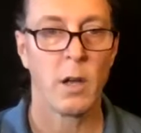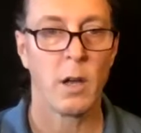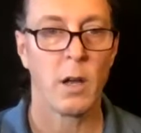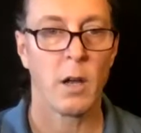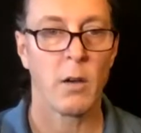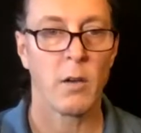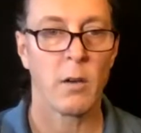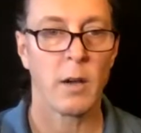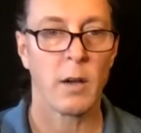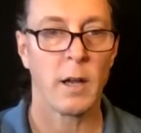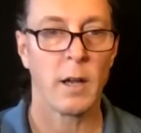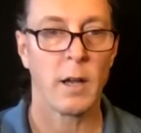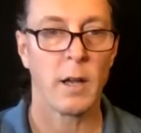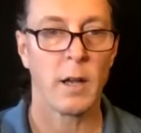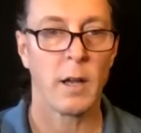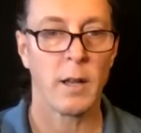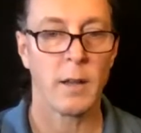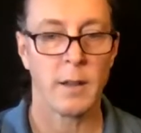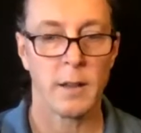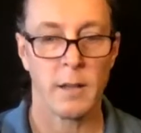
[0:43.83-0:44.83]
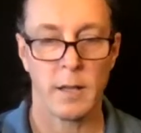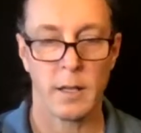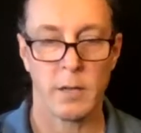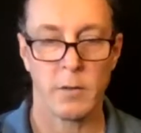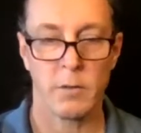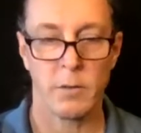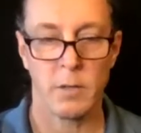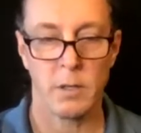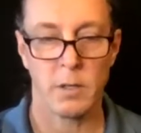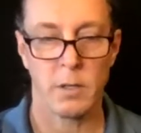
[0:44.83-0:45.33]
All right, I think
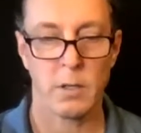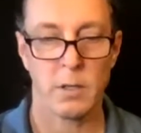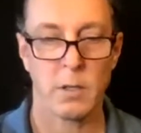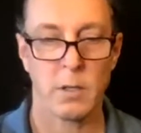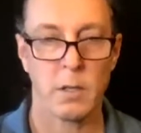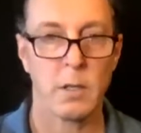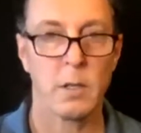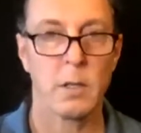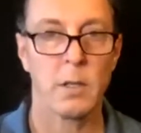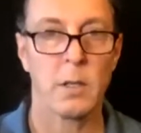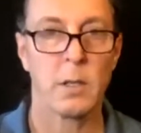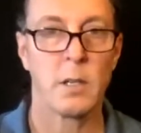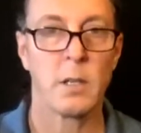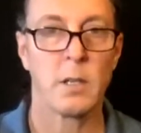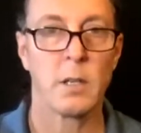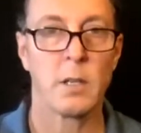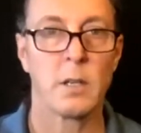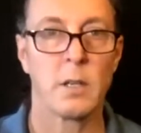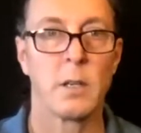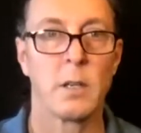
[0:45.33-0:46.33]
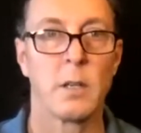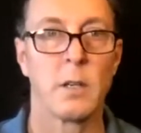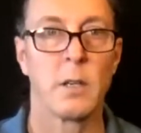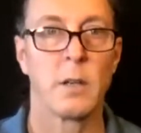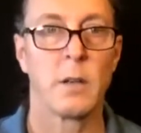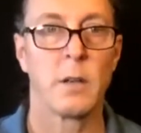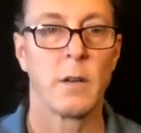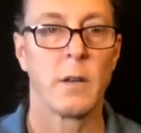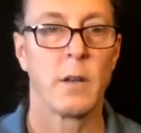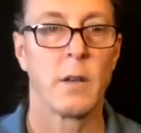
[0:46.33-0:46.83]
we are good here.
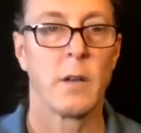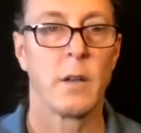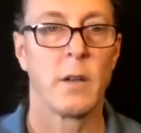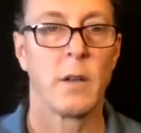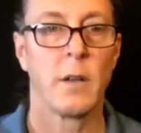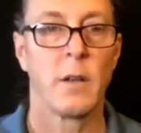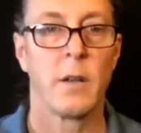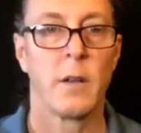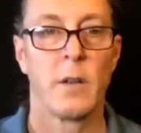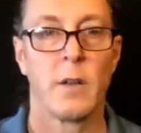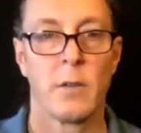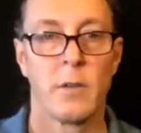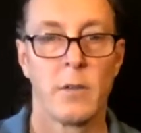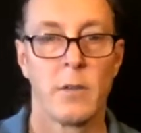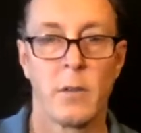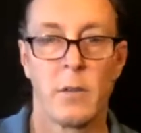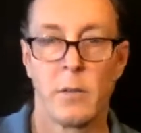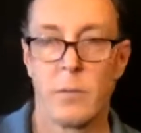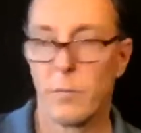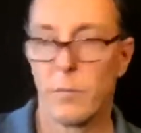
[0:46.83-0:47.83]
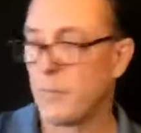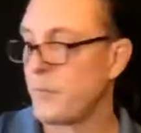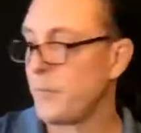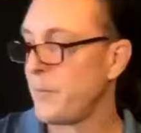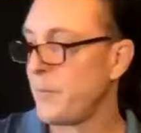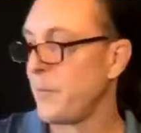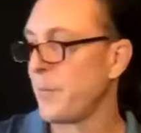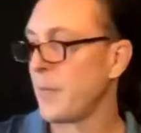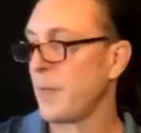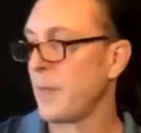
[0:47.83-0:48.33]
So
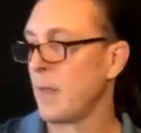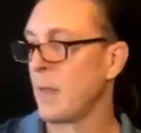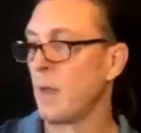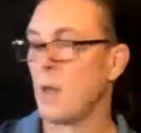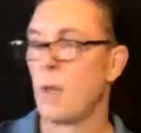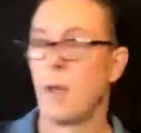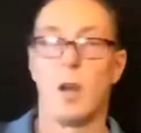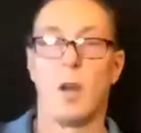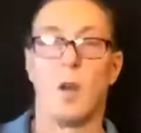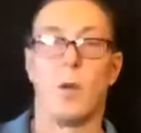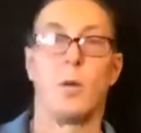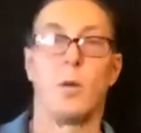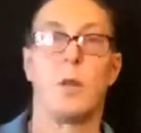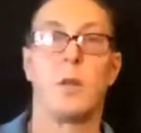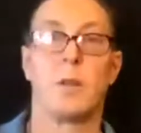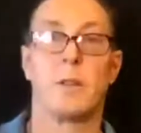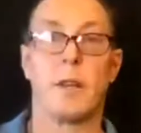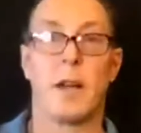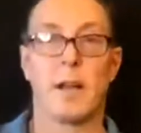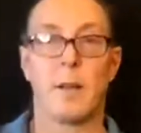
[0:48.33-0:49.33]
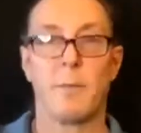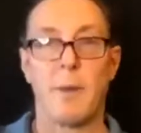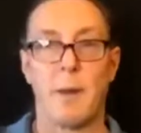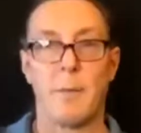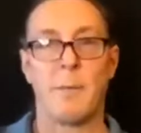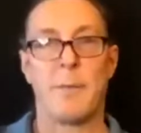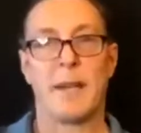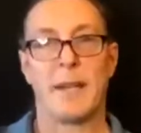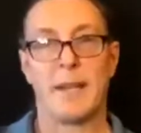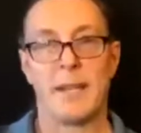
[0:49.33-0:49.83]
we are talking
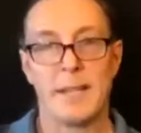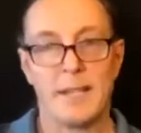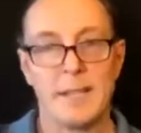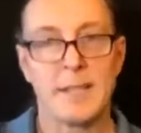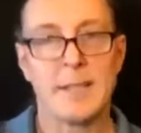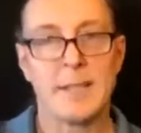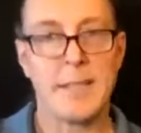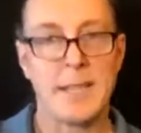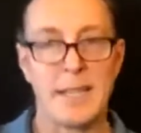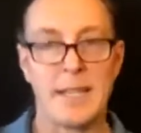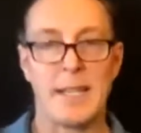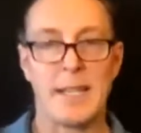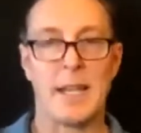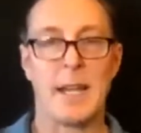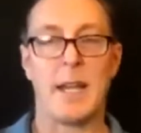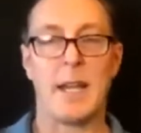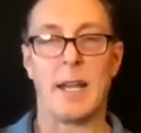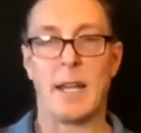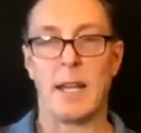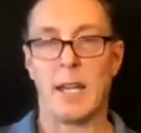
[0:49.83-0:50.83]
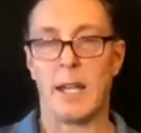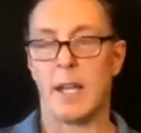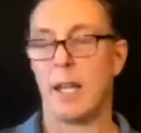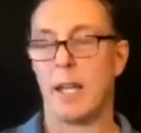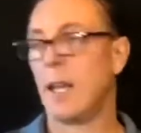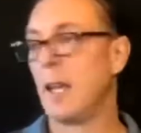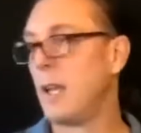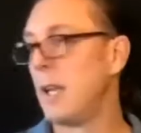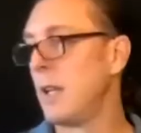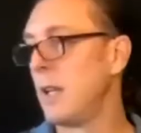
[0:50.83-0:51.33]
about bending today,
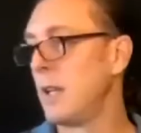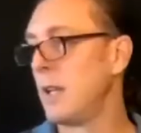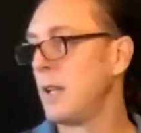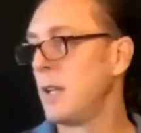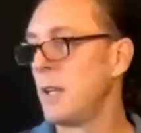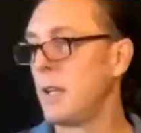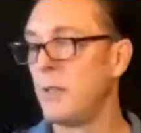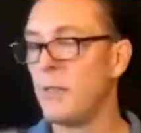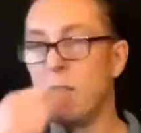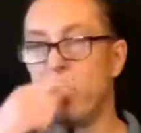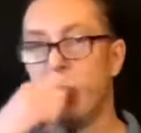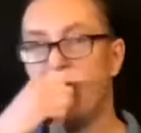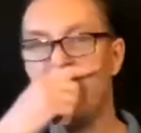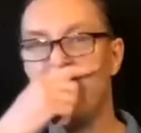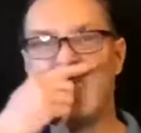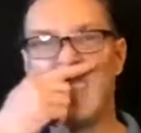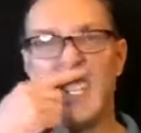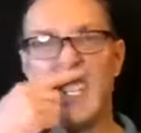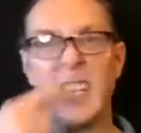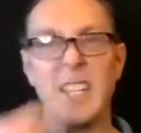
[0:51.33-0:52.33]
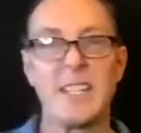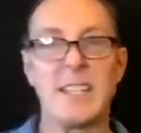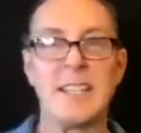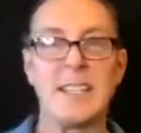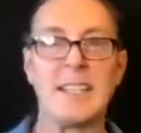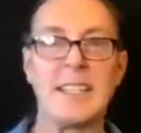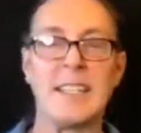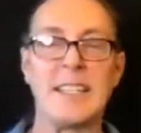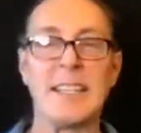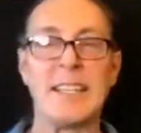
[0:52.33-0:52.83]
and if you
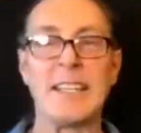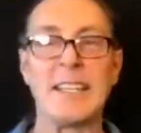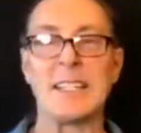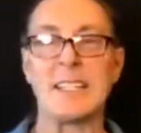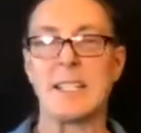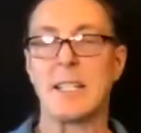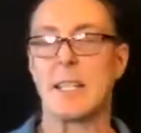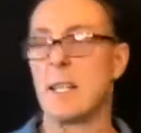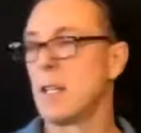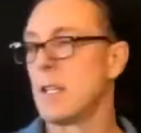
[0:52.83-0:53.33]
didn't get